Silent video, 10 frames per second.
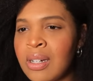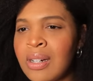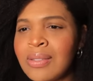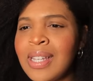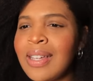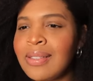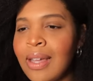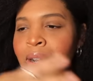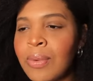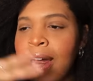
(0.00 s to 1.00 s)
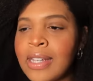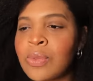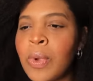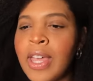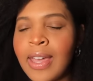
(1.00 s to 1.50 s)
Girl, take that harassed
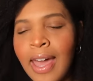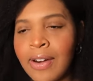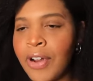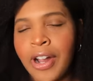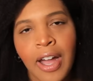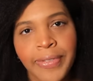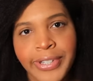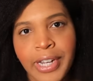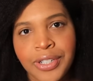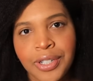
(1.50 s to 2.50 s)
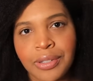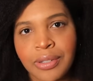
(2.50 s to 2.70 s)
wig out of our conversation.